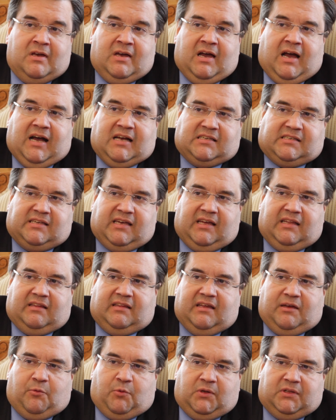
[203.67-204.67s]
I
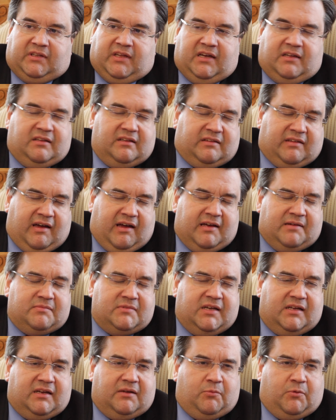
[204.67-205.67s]
said, it will take the time
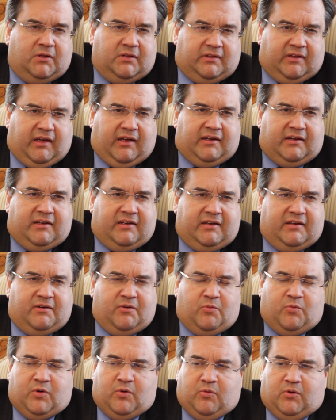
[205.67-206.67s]
that it will take,
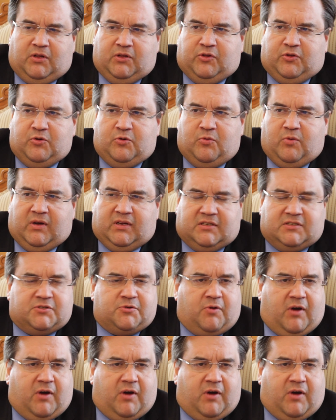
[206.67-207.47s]
we will do what's